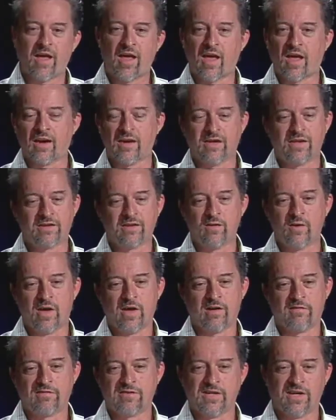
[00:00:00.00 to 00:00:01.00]
And yet you
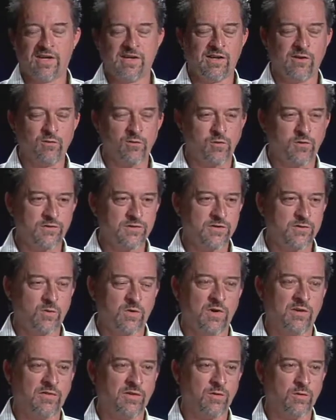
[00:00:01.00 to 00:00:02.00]
have 10-year-olds,
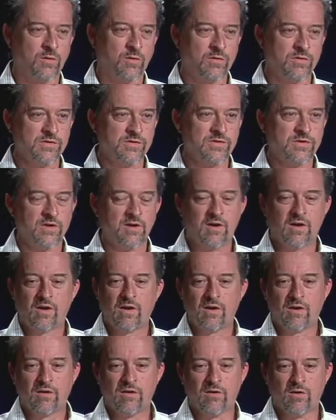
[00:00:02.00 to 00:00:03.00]
12-year-olds
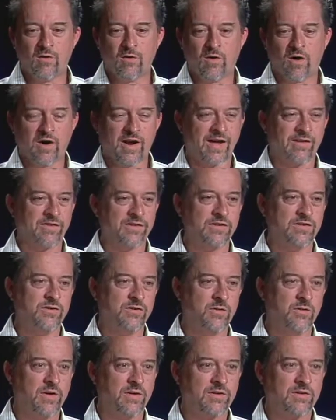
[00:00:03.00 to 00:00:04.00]
who are having to
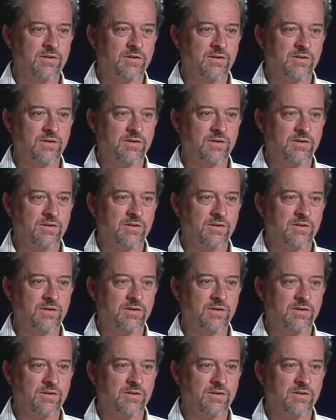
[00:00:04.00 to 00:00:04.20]
do it.